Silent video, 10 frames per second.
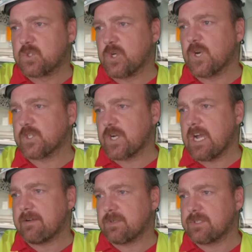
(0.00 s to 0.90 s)
Truck
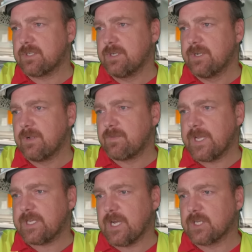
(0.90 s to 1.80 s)
drivers,
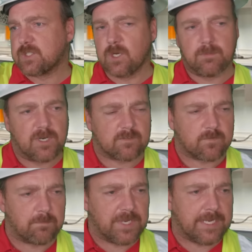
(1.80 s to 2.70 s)
thank y'all so much
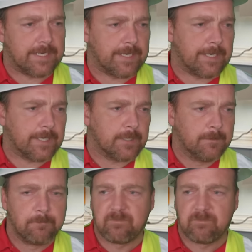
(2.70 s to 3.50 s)
for being here.